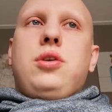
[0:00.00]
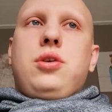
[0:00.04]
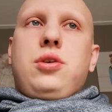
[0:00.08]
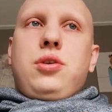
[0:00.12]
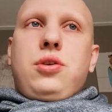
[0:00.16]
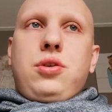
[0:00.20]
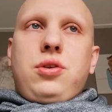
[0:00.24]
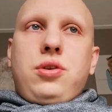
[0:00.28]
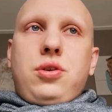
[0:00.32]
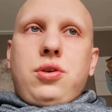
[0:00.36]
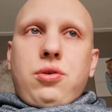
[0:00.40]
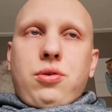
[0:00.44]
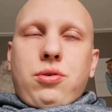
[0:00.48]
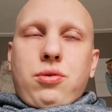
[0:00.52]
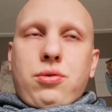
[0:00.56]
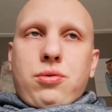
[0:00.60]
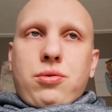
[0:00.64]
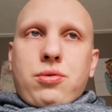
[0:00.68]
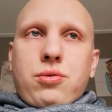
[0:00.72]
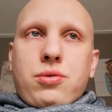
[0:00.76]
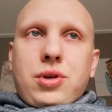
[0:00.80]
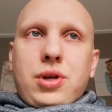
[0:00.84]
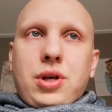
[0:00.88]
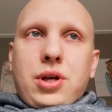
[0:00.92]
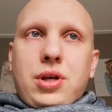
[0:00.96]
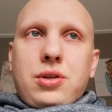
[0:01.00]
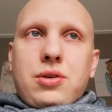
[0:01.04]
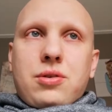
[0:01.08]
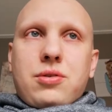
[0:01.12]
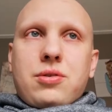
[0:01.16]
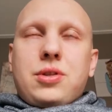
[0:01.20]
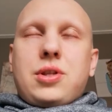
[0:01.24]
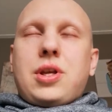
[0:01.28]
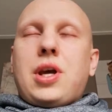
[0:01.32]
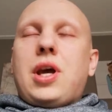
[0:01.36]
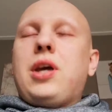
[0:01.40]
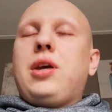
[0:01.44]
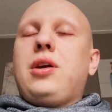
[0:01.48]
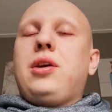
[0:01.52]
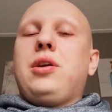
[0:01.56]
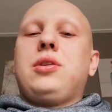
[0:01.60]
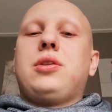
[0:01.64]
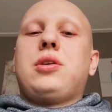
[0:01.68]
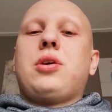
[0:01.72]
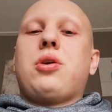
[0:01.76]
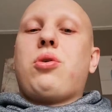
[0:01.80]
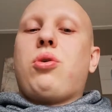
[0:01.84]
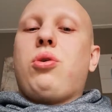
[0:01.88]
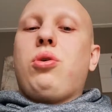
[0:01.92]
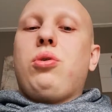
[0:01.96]
you either taking
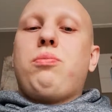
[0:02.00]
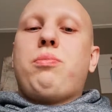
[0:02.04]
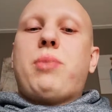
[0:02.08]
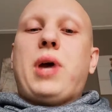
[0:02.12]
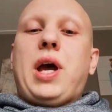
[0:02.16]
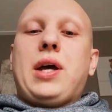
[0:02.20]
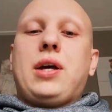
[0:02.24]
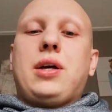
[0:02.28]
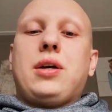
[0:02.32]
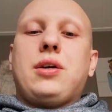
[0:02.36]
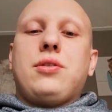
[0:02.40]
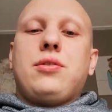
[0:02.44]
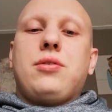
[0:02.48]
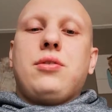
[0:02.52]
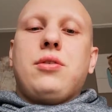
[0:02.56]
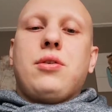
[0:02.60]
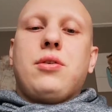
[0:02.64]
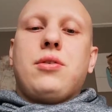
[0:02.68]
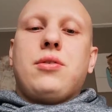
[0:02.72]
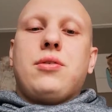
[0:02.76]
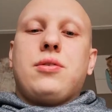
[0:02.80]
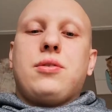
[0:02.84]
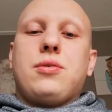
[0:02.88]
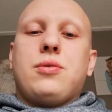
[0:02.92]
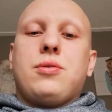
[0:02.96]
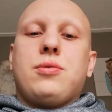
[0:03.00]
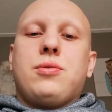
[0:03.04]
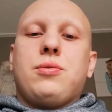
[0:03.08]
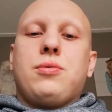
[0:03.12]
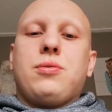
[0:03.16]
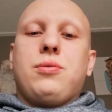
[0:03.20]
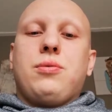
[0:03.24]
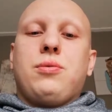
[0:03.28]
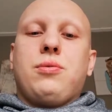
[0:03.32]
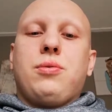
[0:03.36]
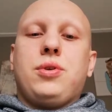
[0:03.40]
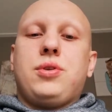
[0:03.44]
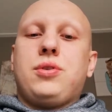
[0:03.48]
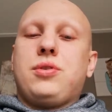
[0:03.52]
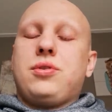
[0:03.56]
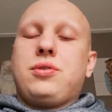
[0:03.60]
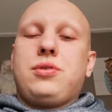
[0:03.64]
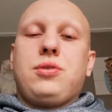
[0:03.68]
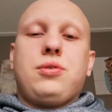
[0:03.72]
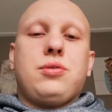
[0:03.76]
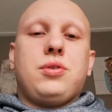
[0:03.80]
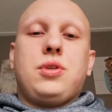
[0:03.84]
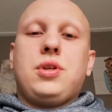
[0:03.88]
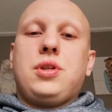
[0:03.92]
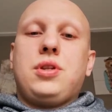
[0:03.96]
the whole package, which is
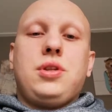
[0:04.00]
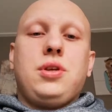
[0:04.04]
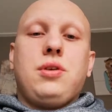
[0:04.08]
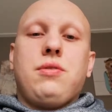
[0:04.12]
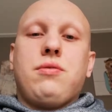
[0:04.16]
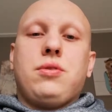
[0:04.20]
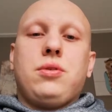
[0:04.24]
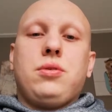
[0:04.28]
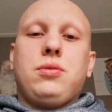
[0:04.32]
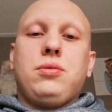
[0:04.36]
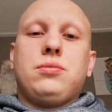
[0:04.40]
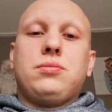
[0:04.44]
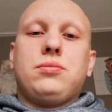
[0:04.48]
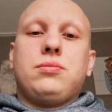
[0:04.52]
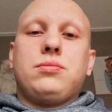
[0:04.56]
good and evil,